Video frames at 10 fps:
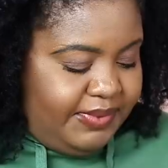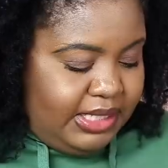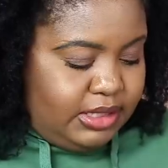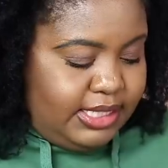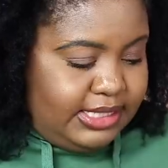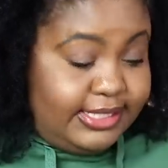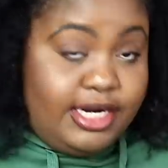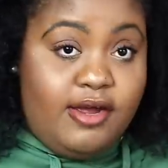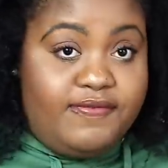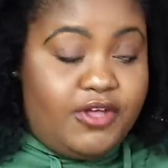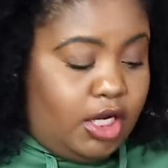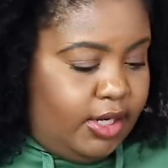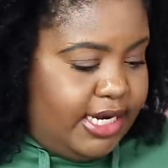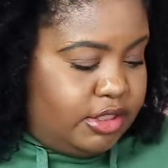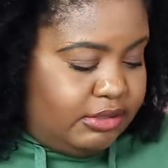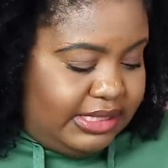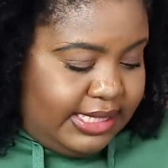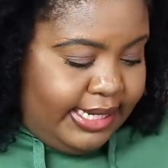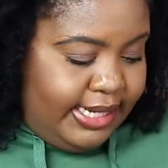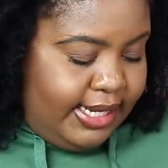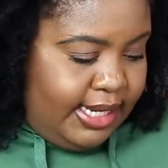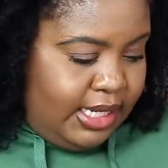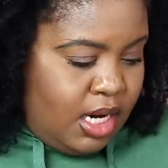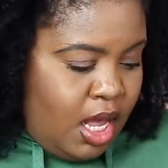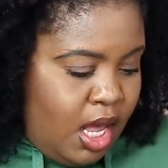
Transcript: Thing to consider if y'all are interested in it.